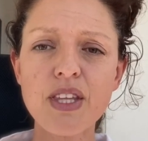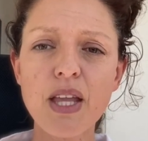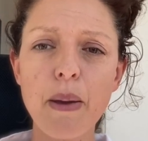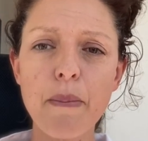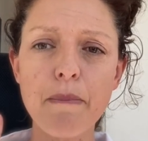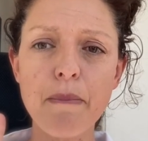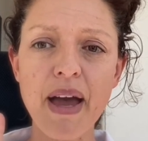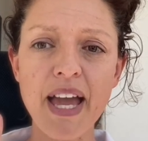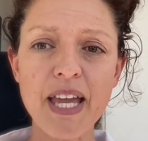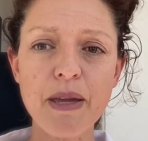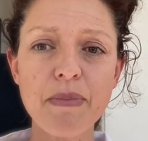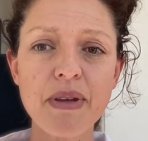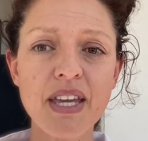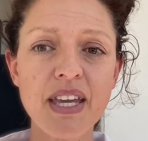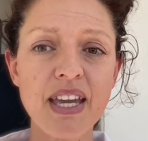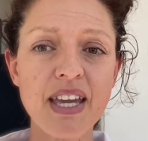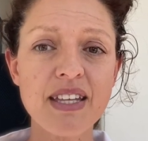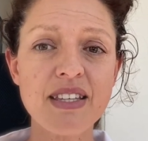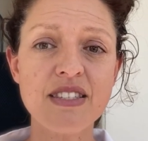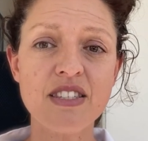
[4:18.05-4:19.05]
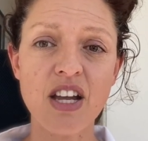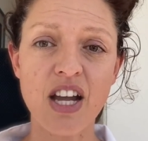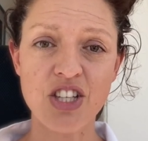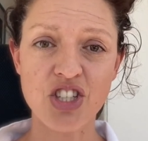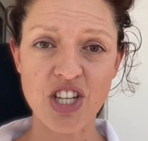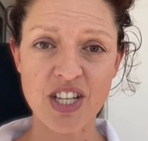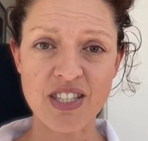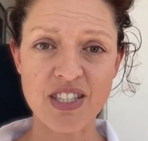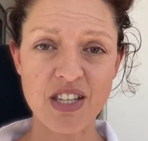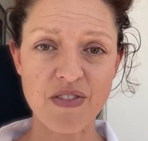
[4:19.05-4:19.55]
Maybe it's
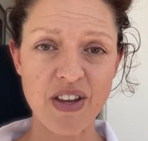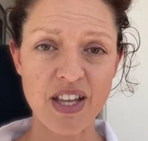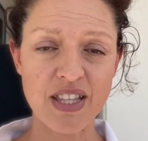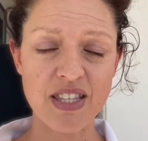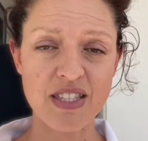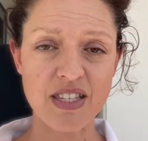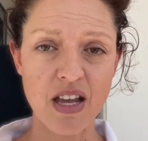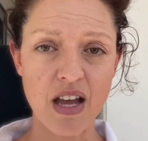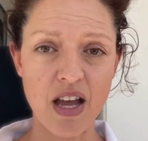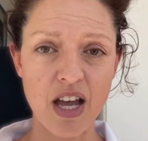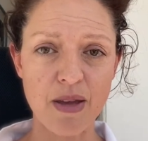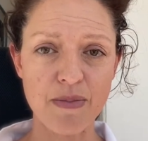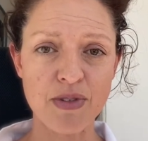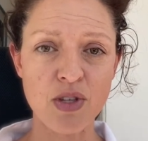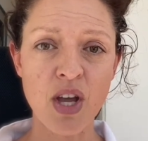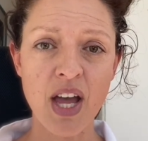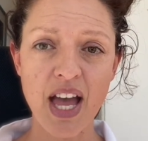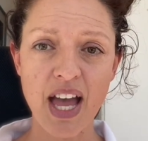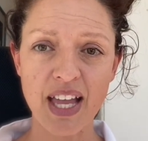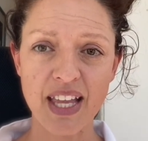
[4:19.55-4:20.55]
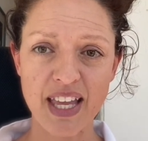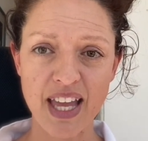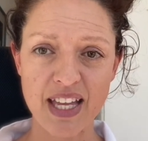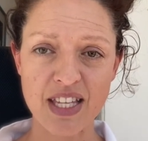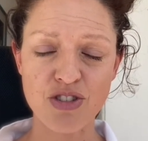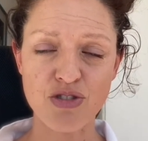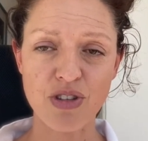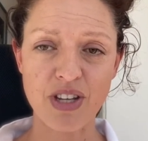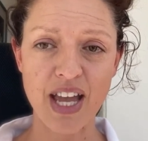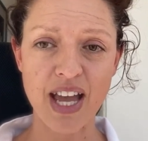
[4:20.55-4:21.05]
digestive enzymes and
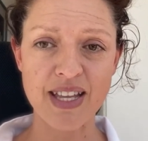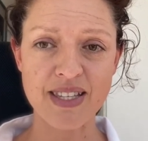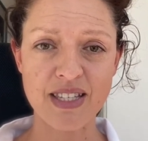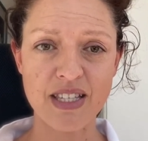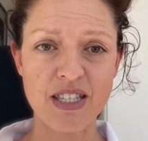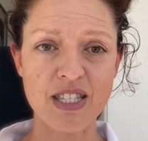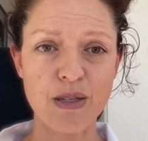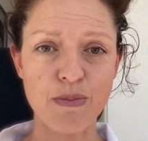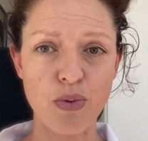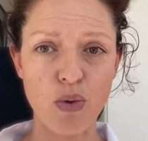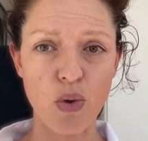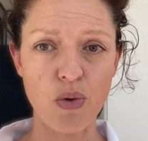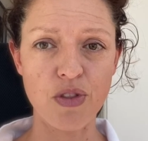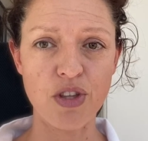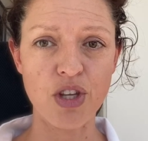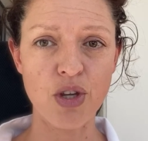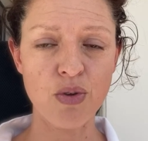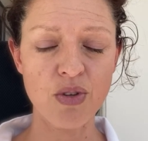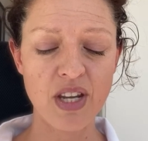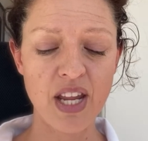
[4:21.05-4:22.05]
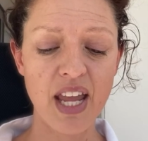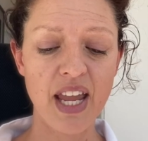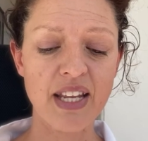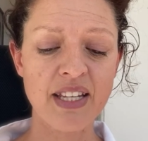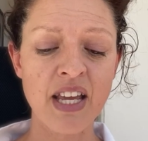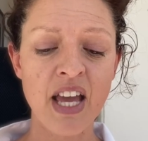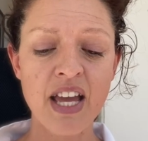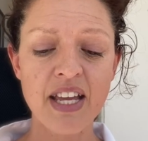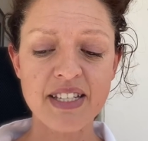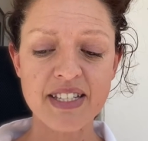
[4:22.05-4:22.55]
gastric acid support that you need
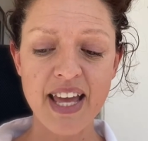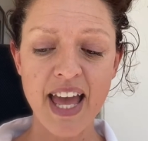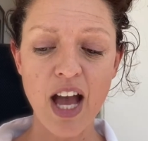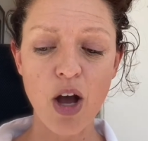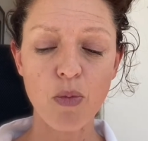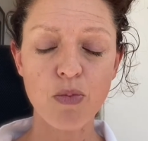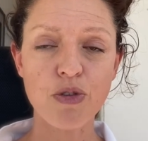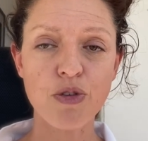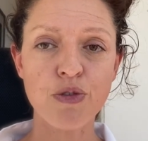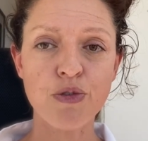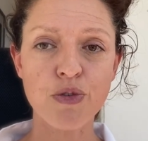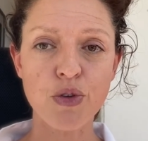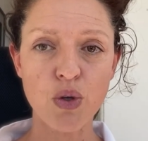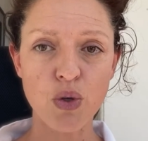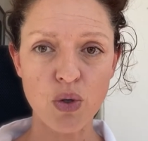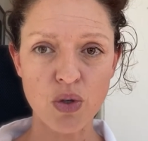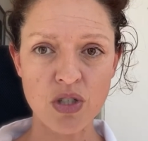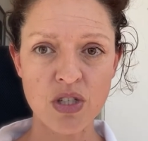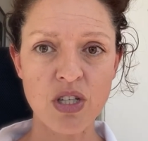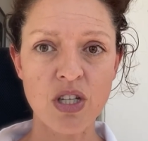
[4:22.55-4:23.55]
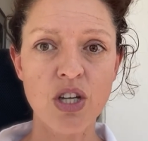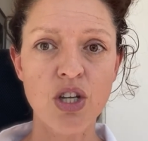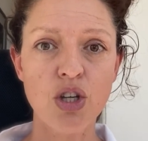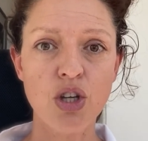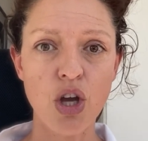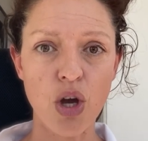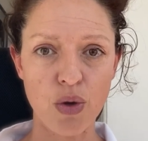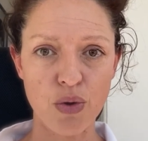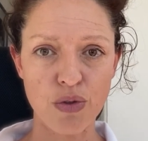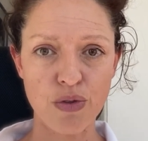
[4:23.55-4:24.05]
to help the food
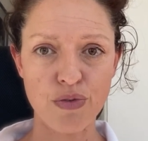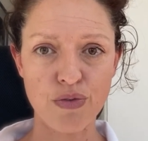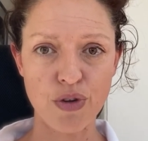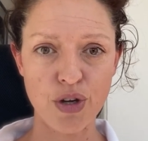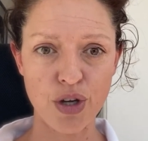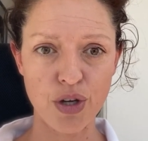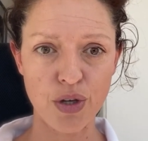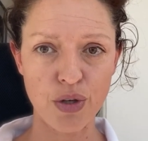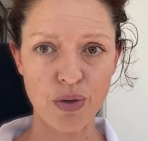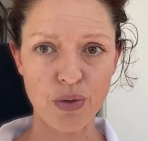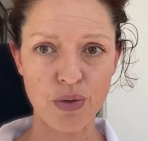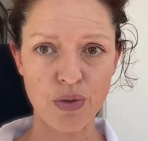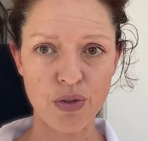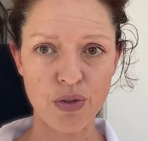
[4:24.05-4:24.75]
go through.